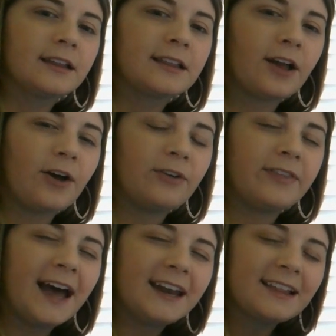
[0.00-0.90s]
So
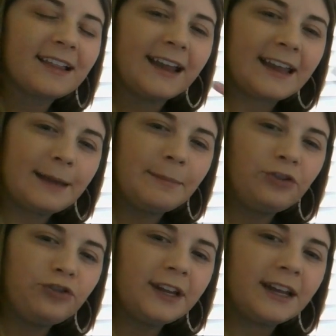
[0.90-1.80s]
that is like
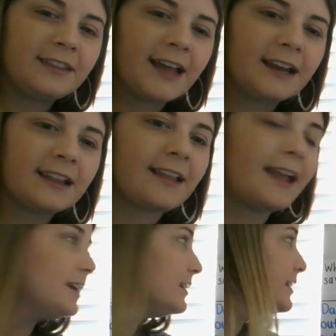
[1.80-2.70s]
imagery and that is
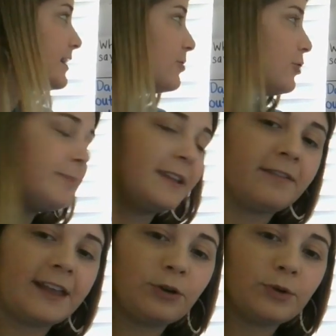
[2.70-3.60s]
like descriptive
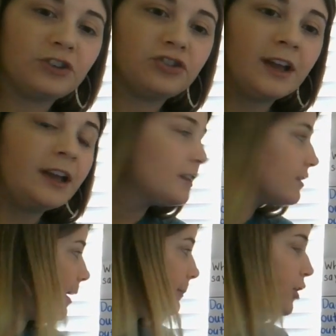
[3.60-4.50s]
language.
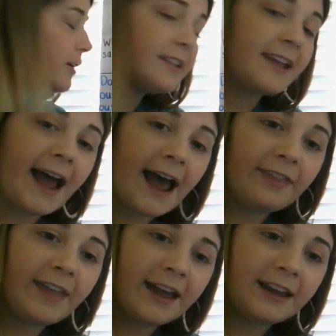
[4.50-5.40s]
So I'm going to
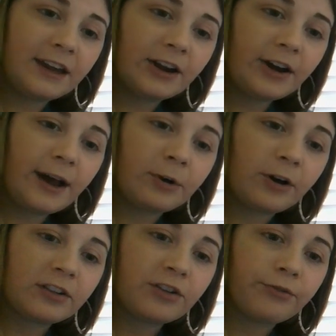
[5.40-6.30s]
add that here. I'm
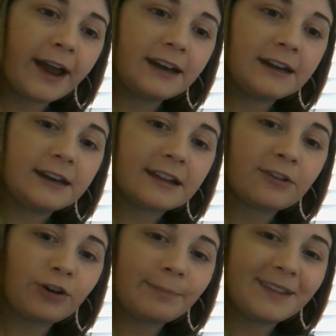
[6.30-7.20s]
going to write
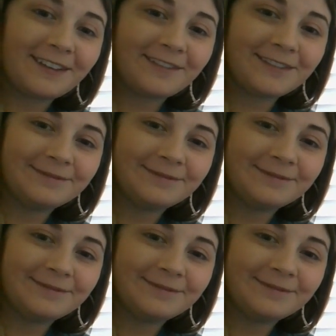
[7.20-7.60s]
descriptive.